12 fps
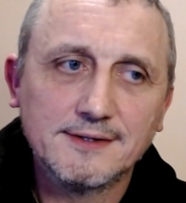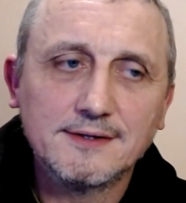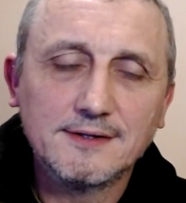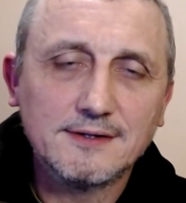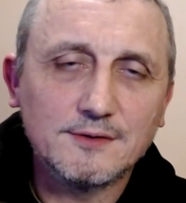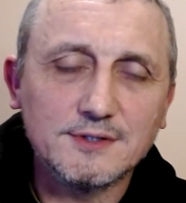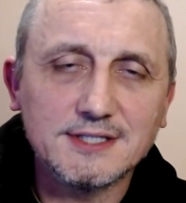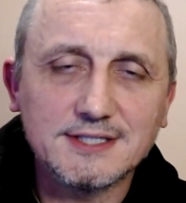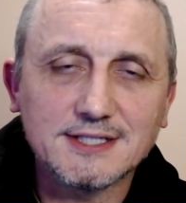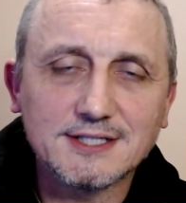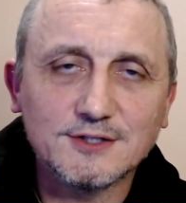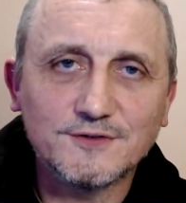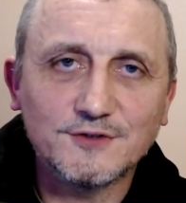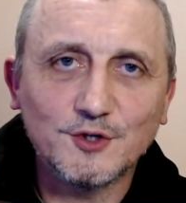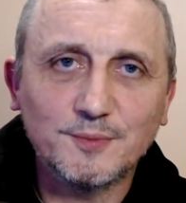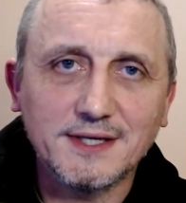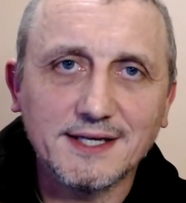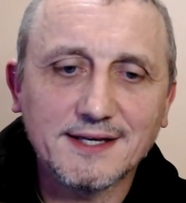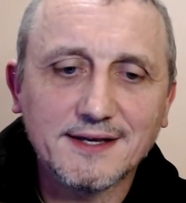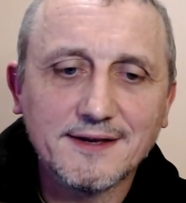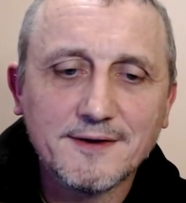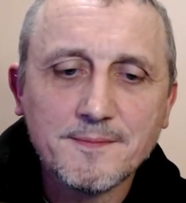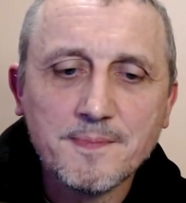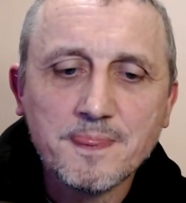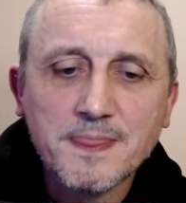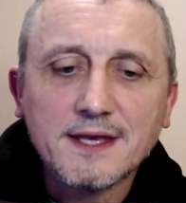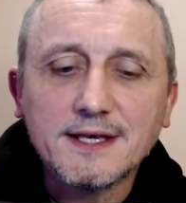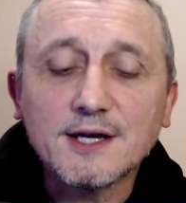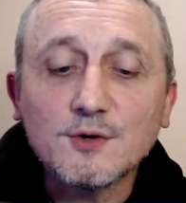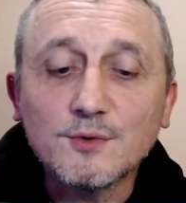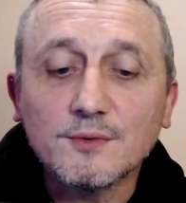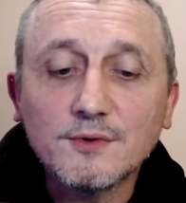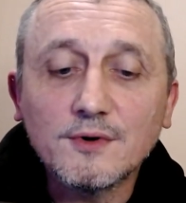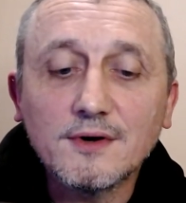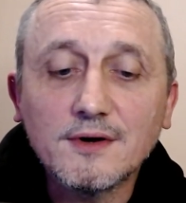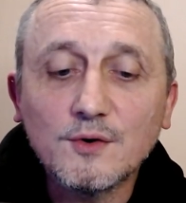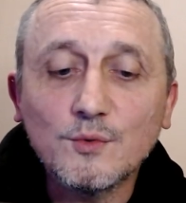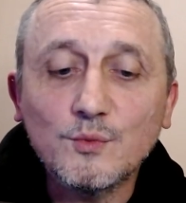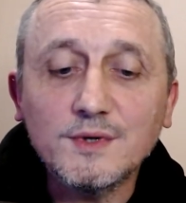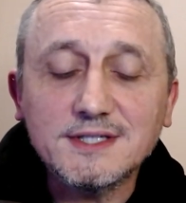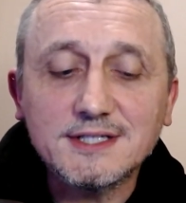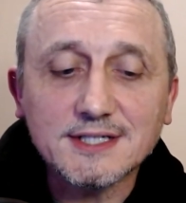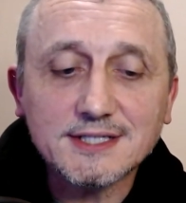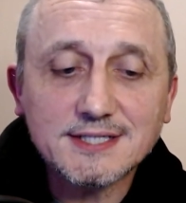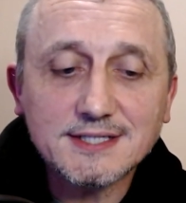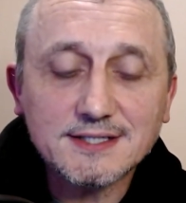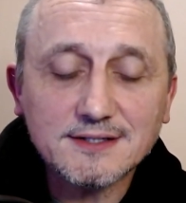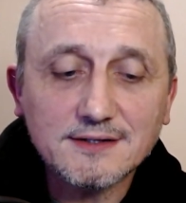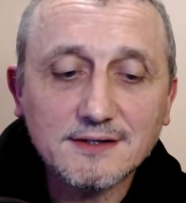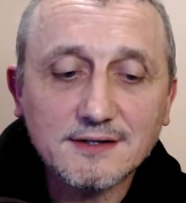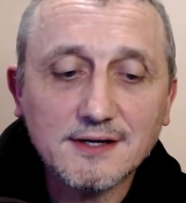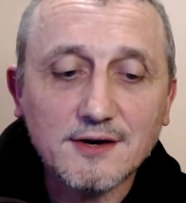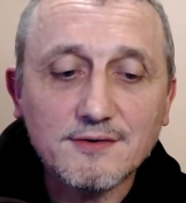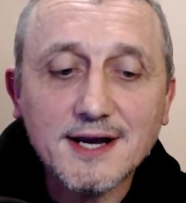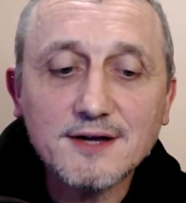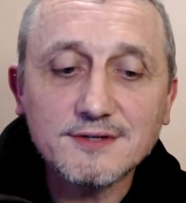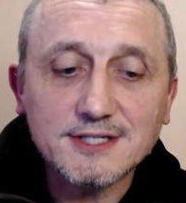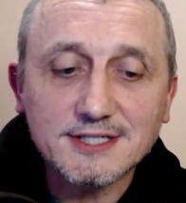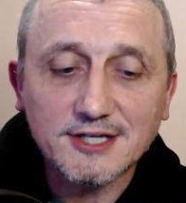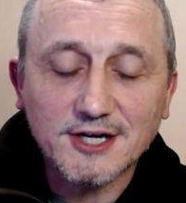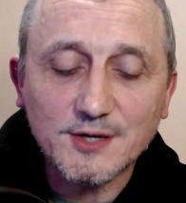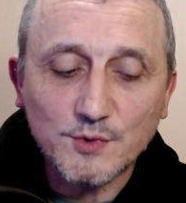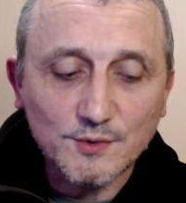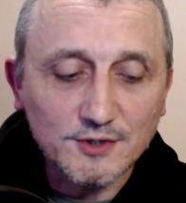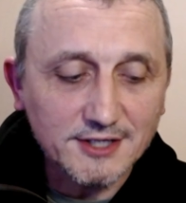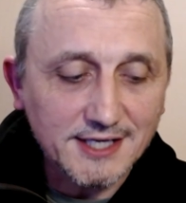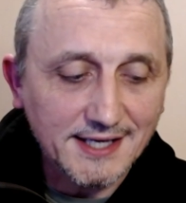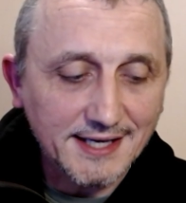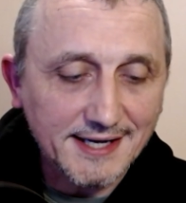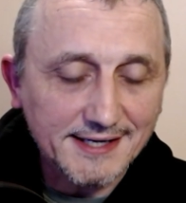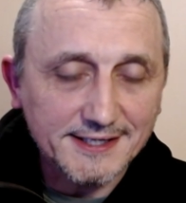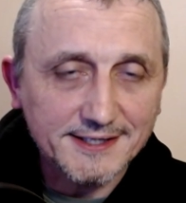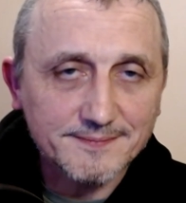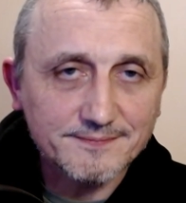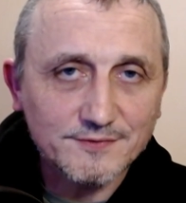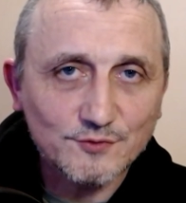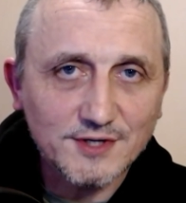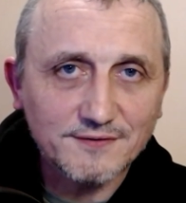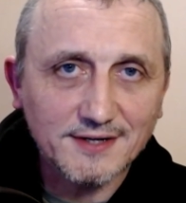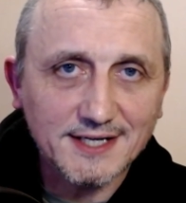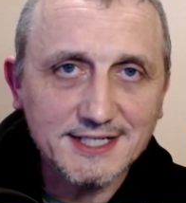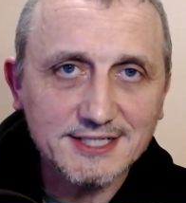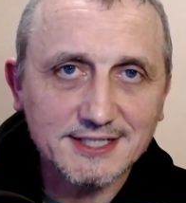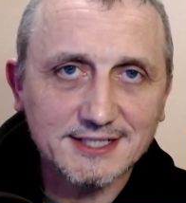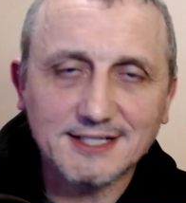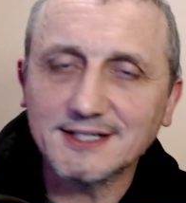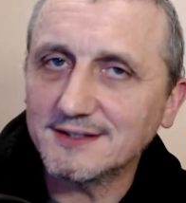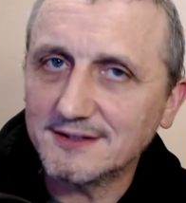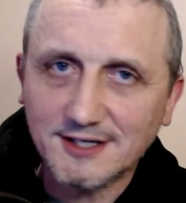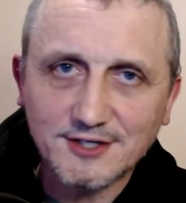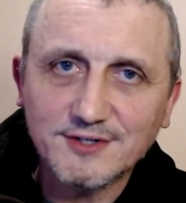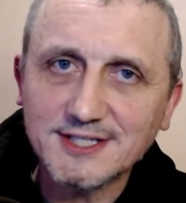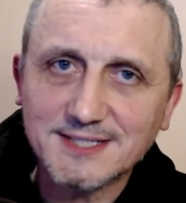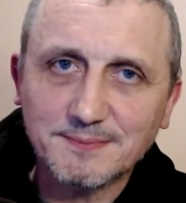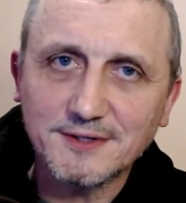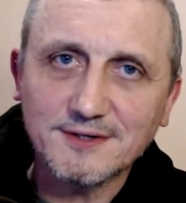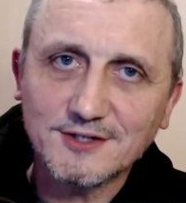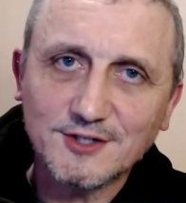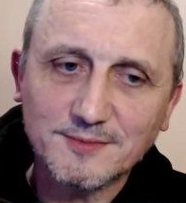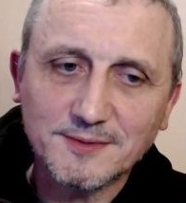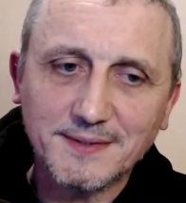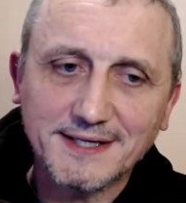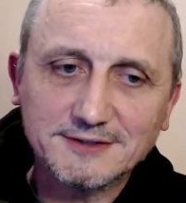which is just off topic. Now, we just, around this time, we were looking at Revelation, and I'd already spoken to him about